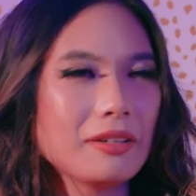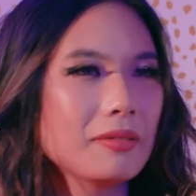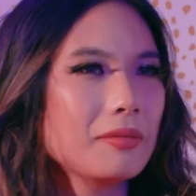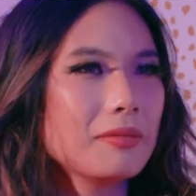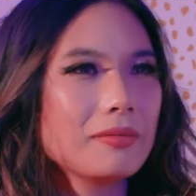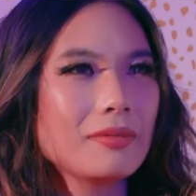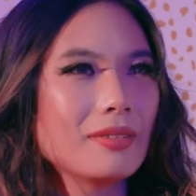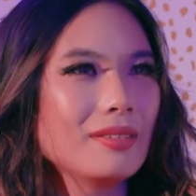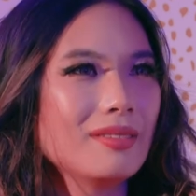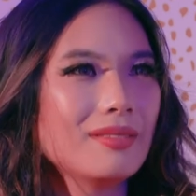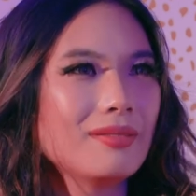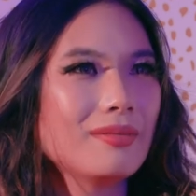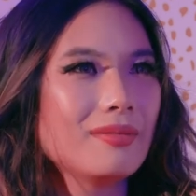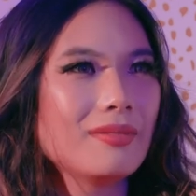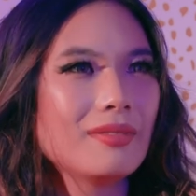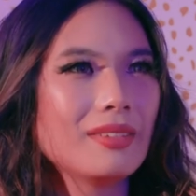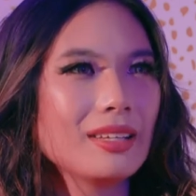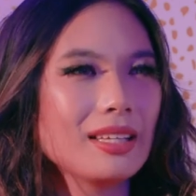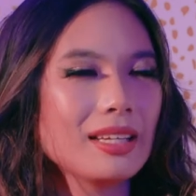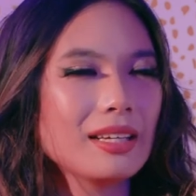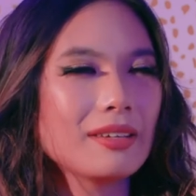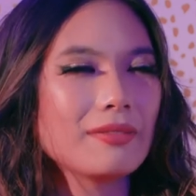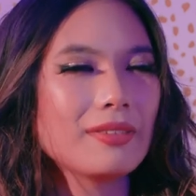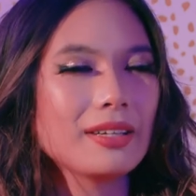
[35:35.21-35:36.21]
we're
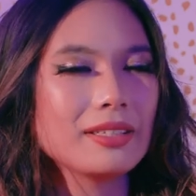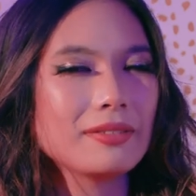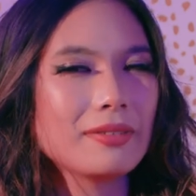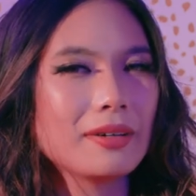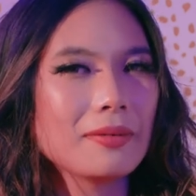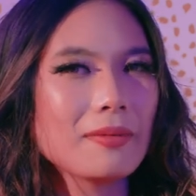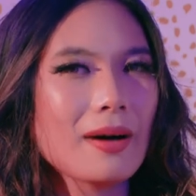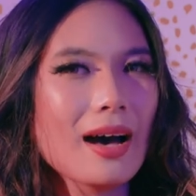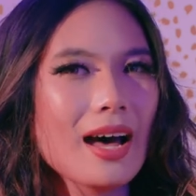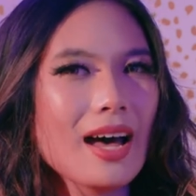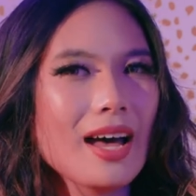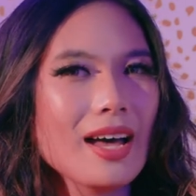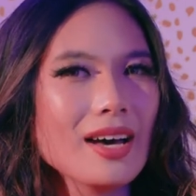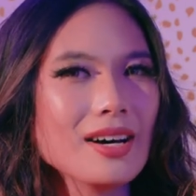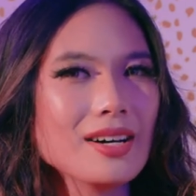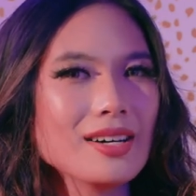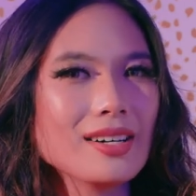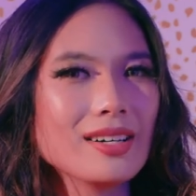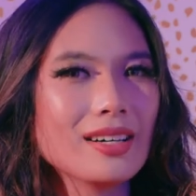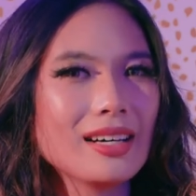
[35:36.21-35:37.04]
really good friends for a while,